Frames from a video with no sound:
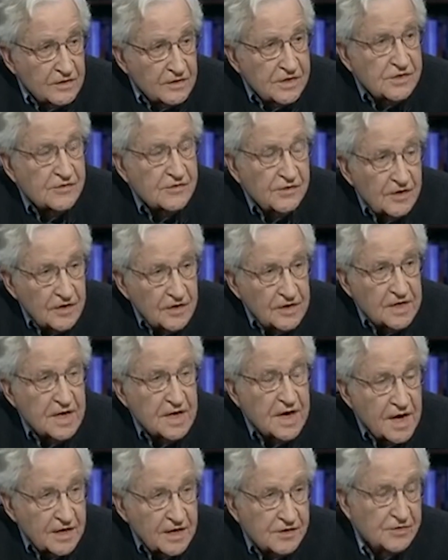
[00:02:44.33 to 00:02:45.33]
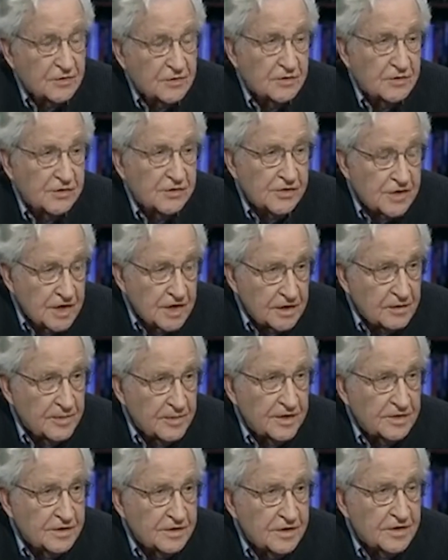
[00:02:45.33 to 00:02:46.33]
is a very natural
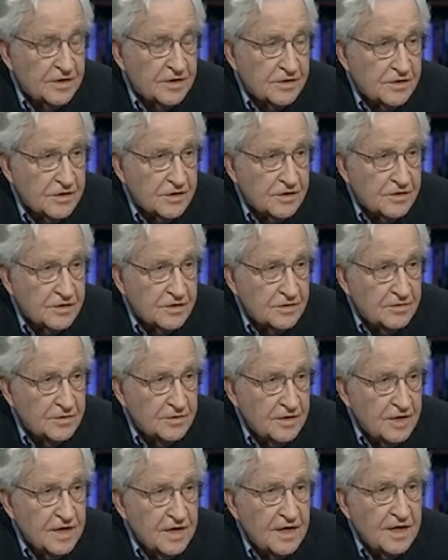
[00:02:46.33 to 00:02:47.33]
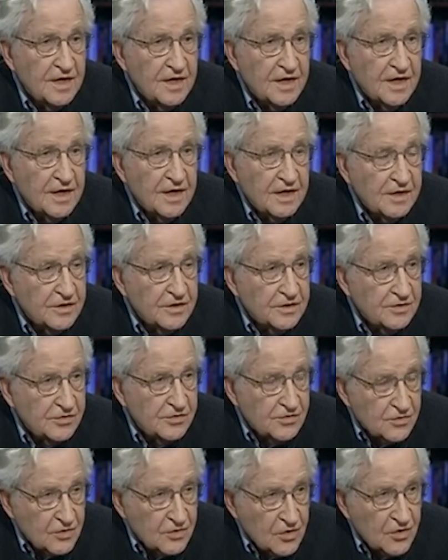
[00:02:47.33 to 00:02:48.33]
settlement to this issue, a
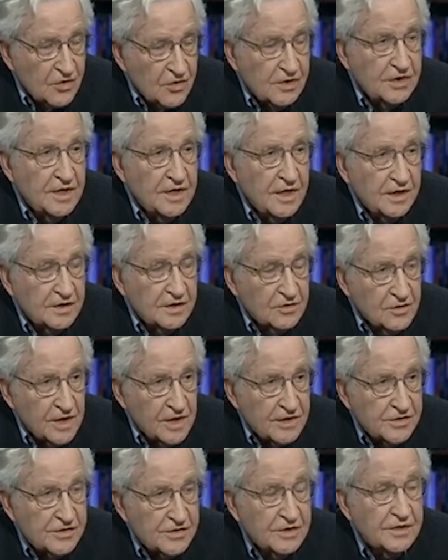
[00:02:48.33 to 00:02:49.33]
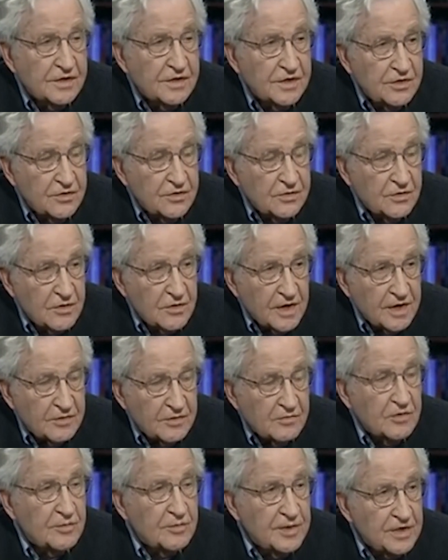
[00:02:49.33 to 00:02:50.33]
strong declaration that
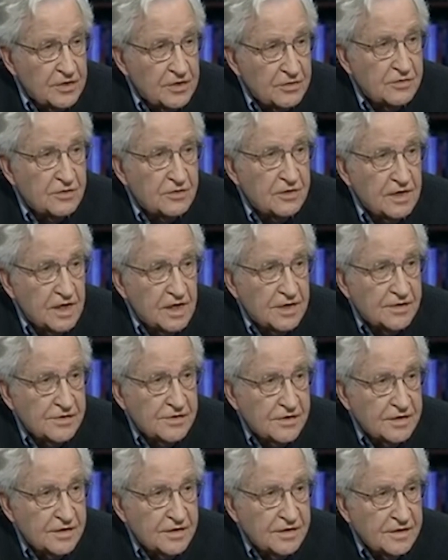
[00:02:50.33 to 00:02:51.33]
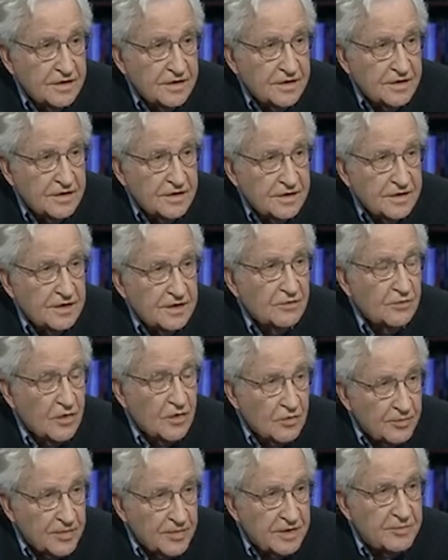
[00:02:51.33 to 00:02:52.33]
Ukraine will be neutralized. It
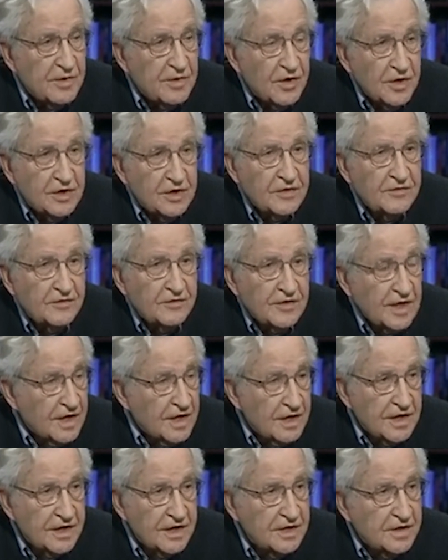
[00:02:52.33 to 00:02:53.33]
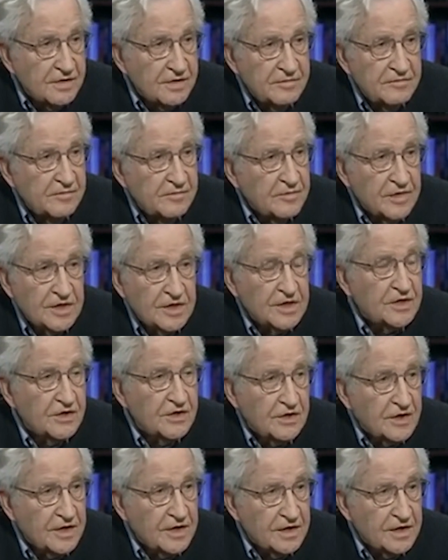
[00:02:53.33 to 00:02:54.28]
won't be part of any military